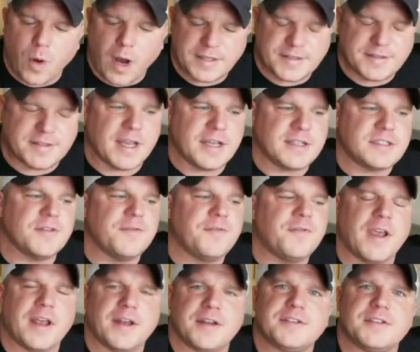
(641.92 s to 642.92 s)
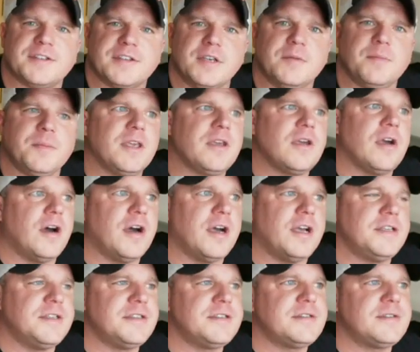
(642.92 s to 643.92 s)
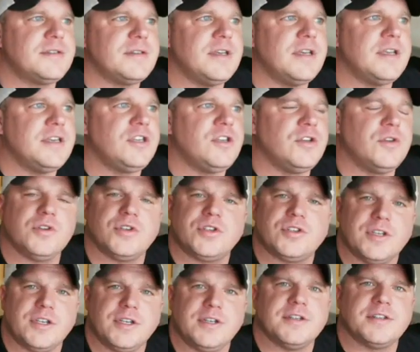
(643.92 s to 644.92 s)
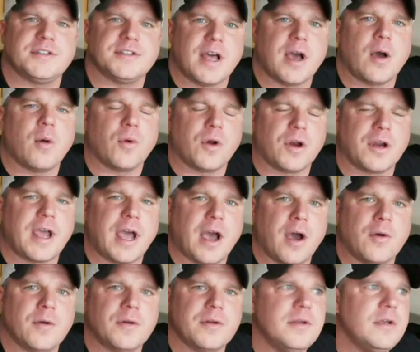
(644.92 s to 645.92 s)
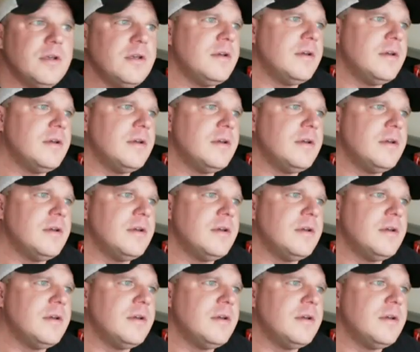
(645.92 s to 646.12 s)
I say it's a fantasy because it usually does not work out.